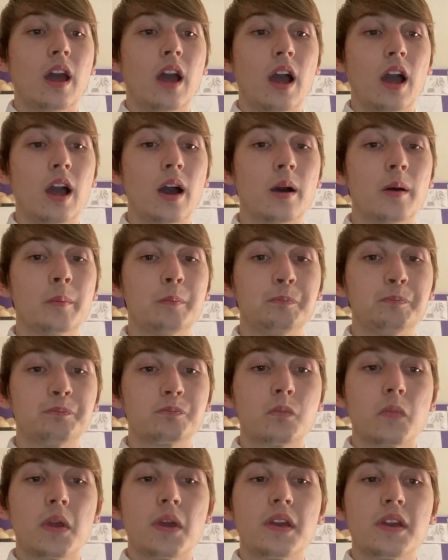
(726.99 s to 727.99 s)
Um,
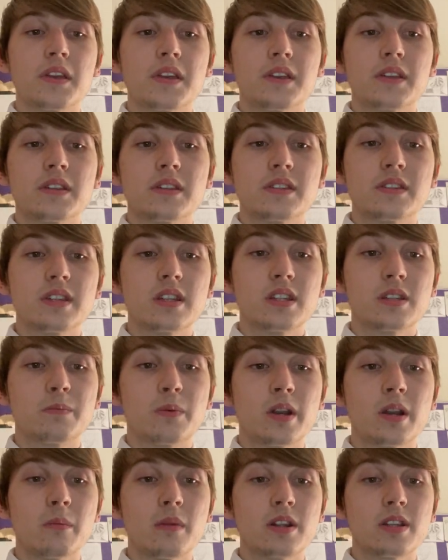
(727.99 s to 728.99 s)
since
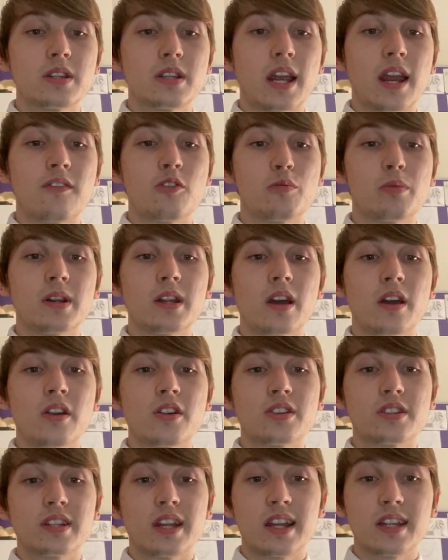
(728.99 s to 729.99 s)
pretty much everybody
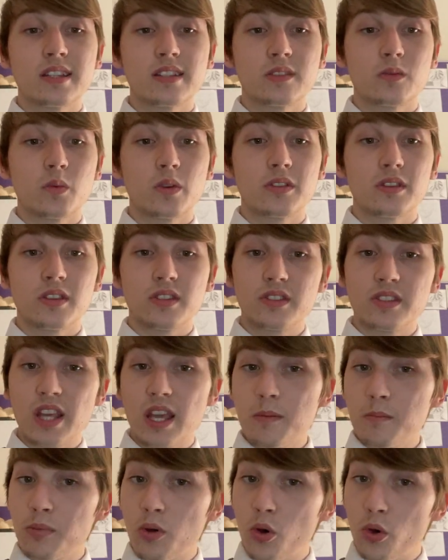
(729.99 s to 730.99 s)
understands with the
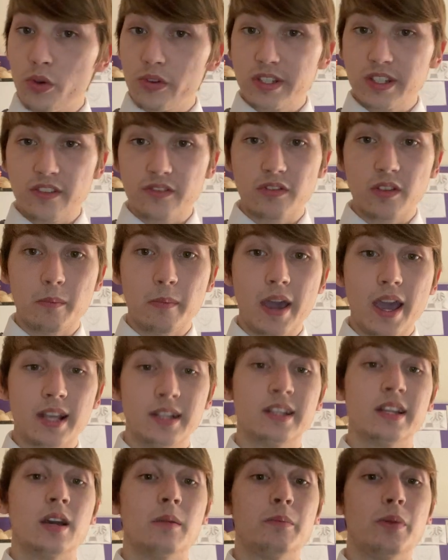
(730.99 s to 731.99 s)
same poles of the
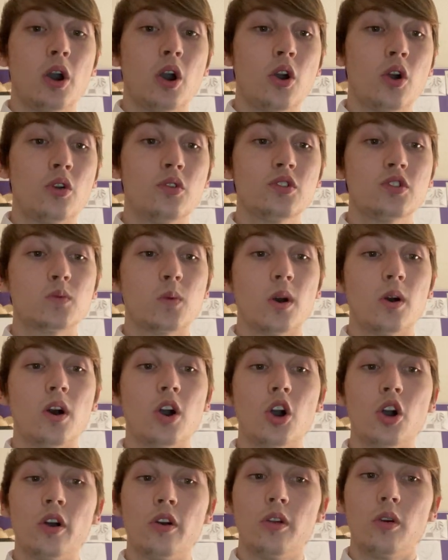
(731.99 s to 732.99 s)
magnet oppose
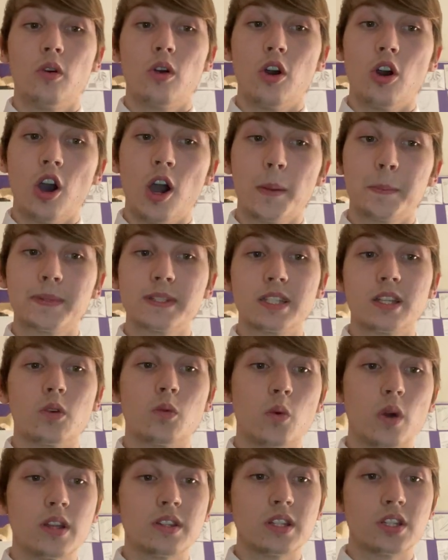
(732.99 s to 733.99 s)
while opposite
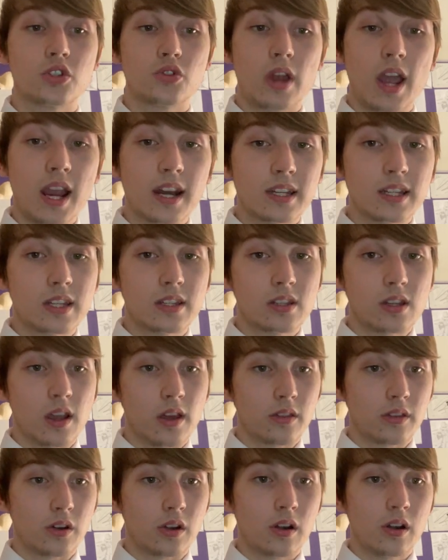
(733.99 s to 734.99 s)
ones attract each
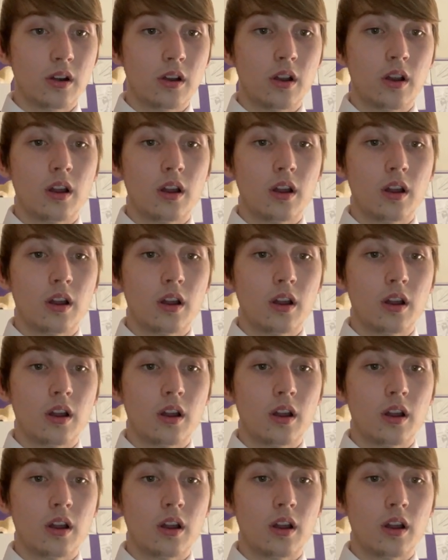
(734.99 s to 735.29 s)
other,